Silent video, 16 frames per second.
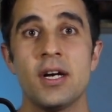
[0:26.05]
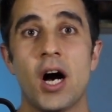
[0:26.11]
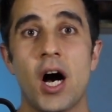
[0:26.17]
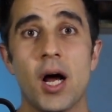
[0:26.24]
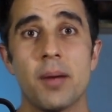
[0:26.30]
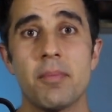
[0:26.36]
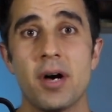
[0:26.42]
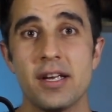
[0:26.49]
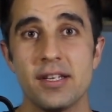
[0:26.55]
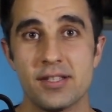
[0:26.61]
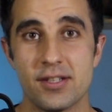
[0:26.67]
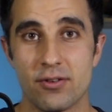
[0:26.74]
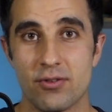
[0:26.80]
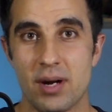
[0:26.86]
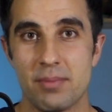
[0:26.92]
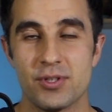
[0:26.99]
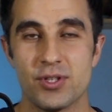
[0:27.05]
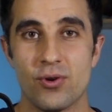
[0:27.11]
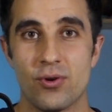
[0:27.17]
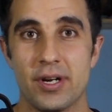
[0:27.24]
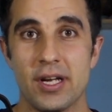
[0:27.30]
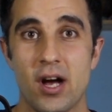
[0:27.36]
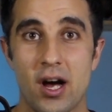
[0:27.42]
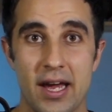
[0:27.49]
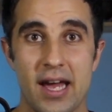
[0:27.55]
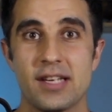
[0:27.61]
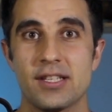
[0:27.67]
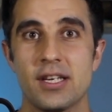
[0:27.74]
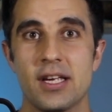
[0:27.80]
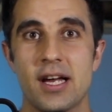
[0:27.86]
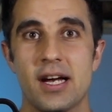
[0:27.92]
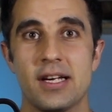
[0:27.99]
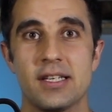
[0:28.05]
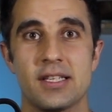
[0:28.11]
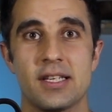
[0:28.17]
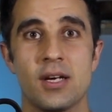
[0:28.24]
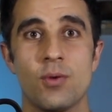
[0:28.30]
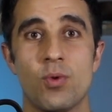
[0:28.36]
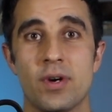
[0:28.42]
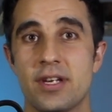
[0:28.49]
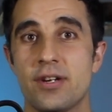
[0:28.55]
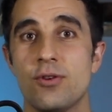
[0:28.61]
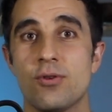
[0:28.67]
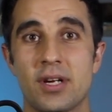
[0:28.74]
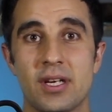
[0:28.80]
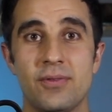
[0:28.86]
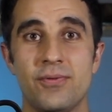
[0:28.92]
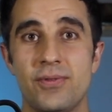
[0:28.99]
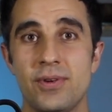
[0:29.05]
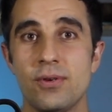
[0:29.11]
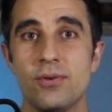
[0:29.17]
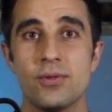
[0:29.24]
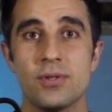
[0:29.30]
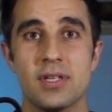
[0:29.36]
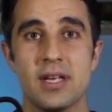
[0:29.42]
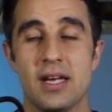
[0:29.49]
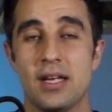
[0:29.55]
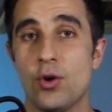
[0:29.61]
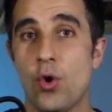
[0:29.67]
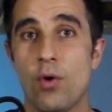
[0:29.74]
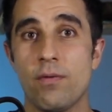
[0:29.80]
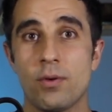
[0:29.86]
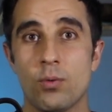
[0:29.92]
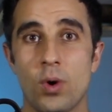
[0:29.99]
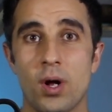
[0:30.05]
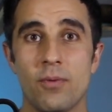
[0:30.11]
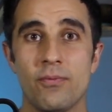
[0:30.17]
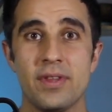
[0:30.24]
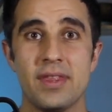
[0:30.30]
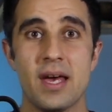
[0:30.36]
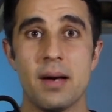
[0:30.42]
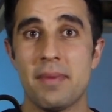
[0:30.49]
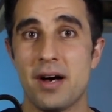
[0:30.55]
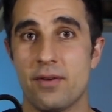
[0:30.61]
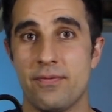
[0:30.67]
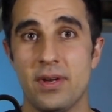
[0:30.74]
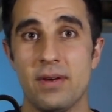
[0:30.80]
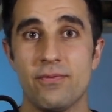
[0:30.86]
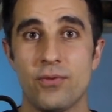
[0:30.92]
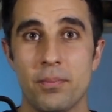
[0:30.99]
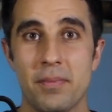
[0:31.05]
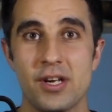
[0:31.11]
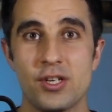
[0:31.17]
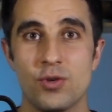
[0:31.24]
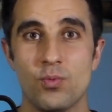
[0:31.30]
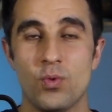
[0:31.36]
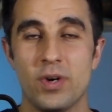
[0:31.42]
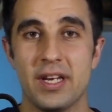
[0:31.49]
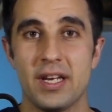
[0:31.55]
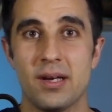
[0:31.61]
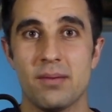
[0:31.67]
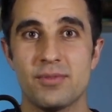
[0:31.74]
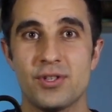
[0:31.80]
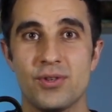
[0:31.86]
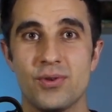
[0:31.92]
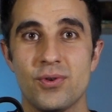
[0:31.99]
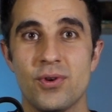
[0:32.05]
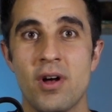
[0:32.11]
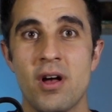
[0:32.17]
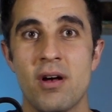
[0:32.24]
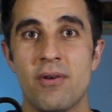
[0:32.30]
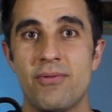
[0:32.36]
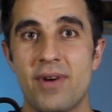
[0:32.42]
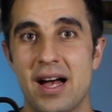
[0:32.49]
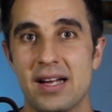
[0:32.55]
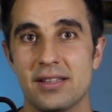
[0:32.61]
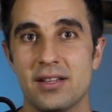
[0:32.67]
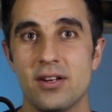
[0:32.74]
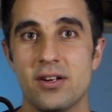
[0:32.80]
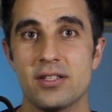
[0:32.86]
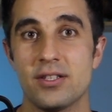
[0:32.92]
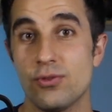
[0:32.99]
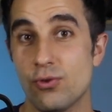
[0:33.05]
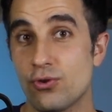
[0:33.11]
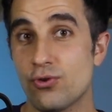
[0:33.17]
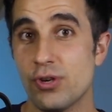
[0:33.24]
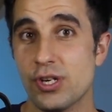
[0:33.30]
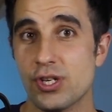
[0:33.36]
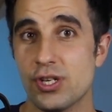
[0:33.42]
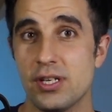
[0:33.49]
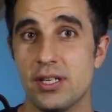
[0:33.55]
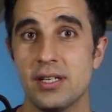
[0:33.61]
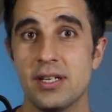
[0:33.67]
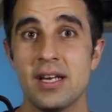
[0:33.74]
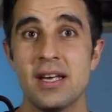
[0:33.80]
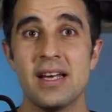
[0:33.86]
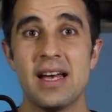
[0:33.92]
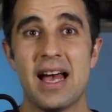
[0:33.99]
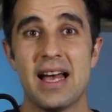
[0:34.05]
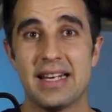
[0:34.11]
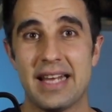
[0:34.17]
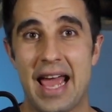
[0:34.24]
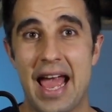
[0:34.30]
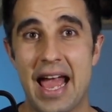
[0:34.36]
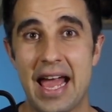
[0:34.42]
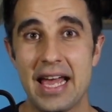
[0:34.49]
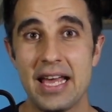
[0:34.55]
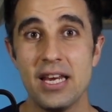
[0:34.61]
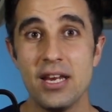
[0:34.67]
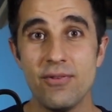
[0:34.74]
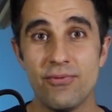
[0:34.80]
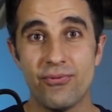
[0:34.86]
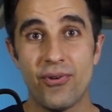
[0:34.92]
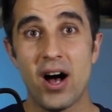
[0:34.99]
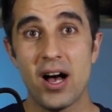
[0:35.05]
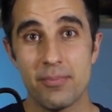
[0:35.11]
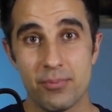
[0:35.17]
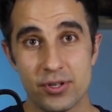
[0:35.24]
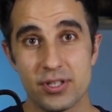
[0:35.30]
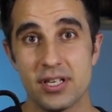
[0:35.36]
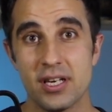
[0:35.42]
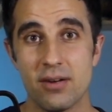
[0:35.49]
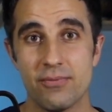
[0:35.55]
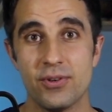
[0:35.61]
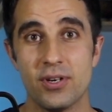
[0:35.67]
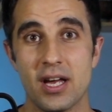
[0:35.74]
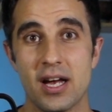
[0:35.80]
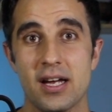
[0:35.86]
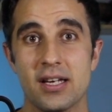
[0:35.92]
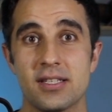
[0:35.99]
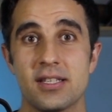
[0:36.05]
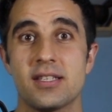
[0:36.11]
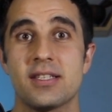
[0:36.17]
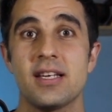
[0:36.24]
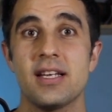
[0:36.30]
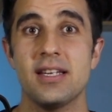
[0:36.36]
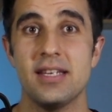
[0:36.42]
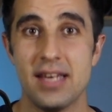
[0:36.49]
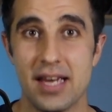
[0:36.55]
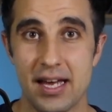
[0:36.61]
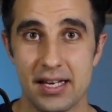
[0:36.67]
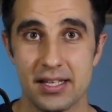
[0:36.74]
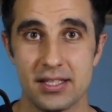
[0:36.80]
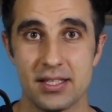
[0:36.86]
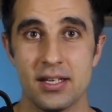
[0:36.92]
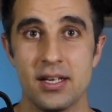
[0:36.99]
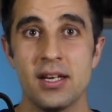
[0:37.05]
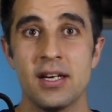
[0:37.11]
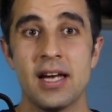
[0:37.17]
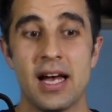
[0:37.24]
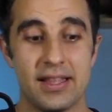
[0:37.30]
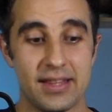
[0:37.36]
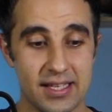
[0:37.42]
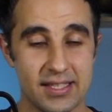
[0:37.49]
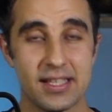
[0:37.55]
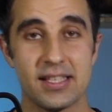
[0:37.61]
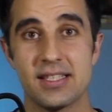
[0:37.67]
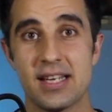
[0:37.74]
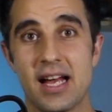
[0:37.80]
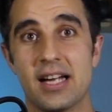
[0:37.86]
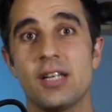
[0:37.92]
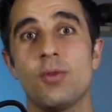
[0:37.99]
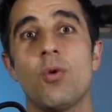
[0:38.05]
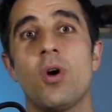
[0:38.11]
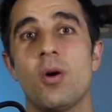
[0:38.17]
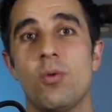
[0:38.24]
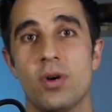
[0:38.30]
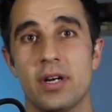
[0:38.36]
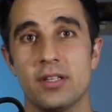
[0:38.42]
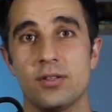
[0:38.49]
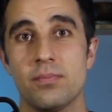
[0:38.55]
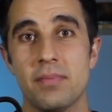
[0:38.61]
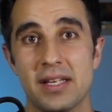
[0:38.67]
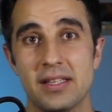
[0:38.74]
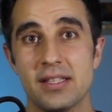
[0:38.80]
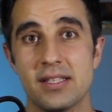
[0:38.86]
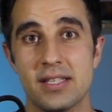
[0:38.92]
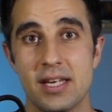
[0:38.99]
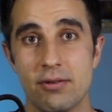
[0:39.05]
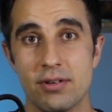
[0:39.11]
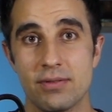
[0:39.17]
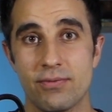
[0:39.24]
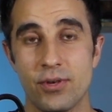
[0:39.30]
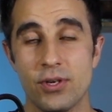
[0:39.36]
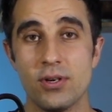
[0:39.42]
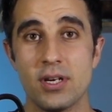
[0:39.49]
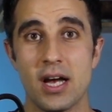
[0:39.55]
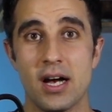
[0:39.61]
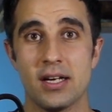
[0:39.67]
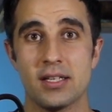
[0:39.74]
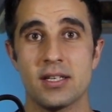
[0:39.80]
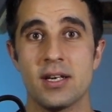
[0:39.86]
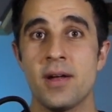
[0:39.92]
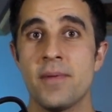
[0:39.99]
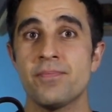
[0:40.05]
On my Instagram story, I asked you guys whether you're confused and overwhelmed with the amount of information when it comes to fat loss nutrition, and 85% of you guys said yes. And that's exactly why I wanted to make this series for you guys.